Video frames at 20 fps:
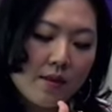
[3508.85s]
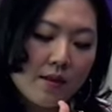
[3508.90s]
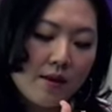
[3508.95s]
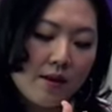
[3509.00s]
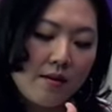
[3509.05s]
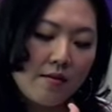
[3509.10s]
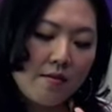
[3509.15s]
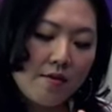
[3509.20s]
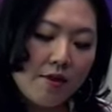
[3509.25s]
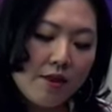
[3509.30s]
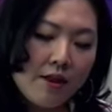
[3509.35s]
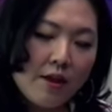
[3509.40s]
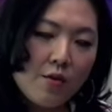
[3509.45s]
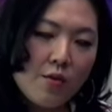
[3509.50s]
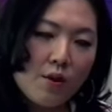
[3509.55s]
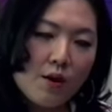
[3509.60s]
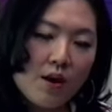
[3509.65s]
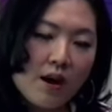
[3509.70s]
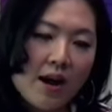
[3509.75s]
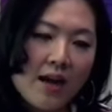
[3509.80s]
kind of thing
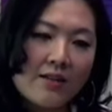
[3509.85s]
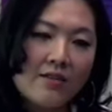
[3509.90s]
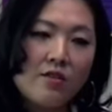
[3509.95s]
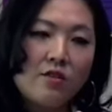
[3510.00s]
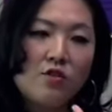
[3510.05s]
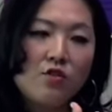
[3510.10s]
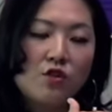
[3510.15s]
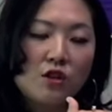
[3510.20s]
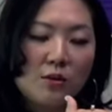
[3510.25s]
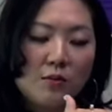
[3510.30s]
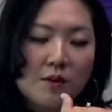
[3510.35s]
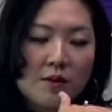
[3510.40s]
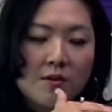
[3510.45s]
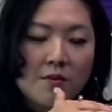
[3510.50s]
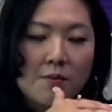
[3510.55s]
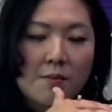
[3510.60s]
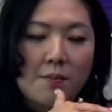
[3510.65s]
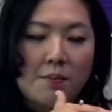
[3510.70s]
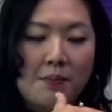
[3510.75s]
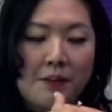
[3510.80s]
where as a
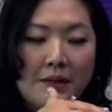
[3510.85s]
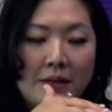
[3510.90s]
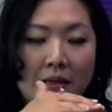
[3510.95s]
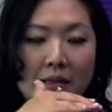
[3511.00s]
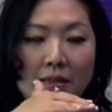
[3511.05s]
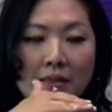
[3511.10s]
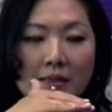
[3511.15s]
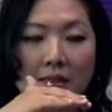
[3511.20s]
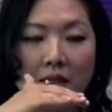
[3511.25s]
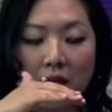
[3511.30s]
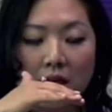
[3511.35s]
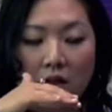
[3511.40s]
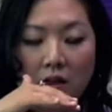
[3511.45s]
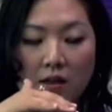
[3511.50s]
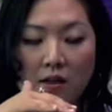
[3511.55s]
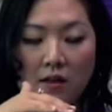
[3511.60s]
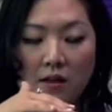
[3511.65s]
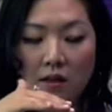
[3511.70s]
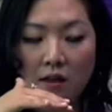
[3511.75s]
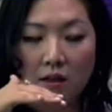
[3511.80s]
streamer builds a,
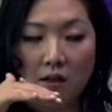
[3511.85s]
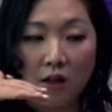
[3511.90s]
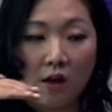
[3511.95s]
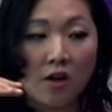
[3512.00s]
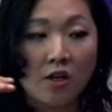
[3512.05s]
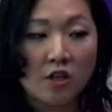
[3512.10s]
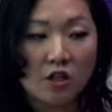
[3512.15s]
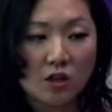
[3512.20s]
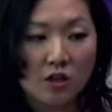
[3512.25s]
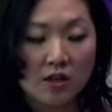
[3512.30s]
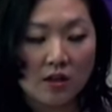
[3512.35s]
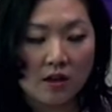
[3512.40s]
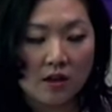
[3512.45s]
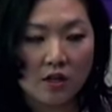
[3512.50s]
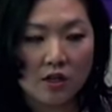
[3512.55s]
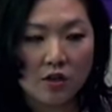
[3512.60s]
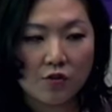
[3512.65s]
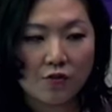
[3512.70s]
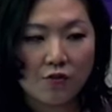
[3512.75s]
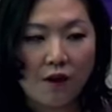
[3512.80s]
a, larger and
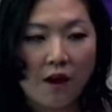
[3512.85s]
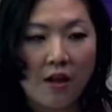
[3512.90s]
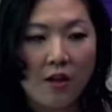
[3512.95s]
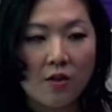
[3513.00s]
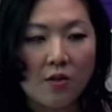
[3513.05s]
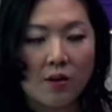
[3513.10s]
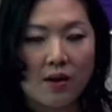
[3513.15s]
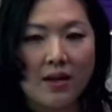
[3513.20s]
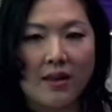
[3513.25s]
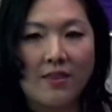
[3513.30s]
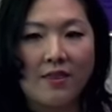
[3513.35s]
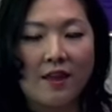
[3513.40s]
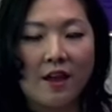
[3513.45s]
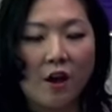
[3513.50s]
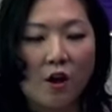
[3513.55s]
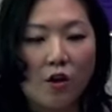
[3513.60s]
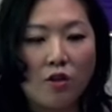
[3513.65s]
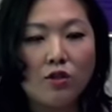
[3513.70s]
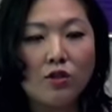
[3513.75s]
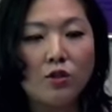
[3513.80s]
larger following they
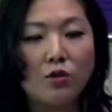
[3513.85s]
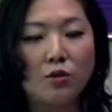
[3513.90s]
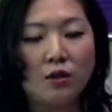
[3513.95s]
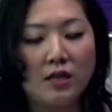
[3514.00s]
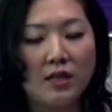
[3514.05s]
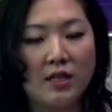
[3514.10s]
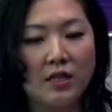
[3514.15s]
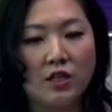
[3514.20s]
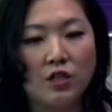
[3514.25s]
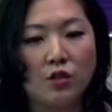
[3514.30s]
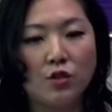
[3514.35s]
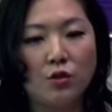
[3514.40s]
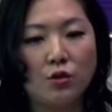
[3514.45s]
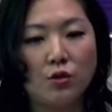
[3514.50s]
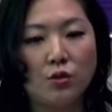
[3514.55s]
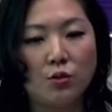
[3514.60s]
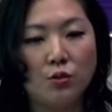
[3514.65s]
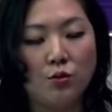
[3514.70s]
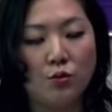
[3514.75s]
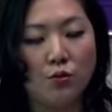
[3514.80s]
also need
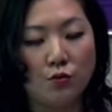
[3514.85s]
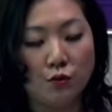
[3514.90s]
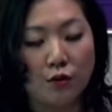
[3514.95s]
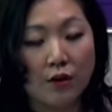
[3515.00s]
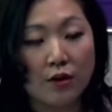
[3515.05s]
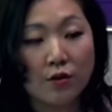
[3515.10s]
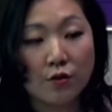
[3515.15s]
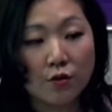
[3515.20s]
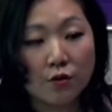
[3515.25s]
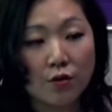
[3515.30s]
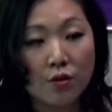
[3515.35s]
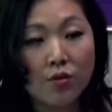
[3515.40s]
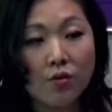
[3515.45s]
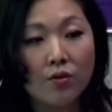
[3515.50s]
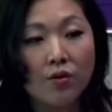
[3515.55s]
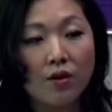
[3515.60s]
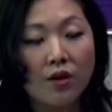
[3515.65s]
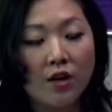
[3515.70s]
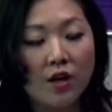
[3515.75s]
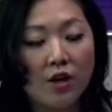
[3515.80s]
to
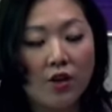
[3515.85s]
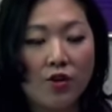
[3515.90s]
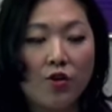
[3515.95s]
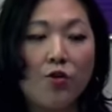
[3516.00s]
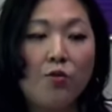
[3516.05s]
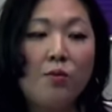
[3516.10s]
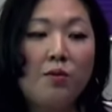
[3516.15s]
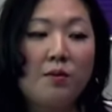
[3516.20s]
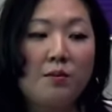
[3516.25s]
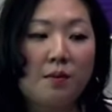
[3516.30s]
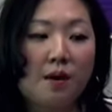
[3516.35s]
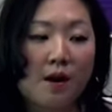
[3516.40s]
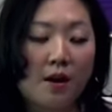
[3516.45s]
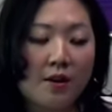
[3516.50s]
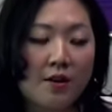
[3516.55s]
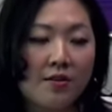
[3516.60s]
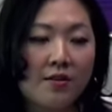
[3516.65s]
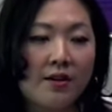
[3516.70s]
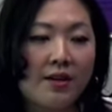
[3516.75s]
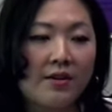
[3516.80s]
recruit human
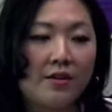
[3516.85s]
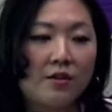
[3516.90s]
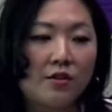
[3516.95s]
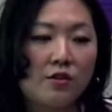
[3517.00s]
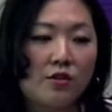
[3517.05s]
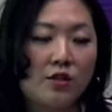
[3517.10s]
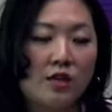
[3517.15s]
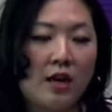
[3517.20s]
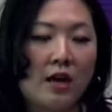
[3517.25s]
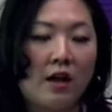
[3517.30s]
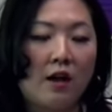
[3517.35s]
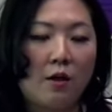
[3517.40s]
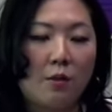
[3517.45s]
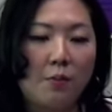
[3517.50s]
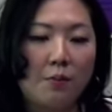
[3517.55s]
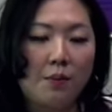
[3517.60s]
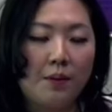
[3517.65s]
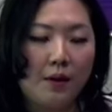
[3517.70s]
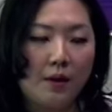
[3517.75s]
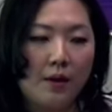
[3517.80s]
moderators to help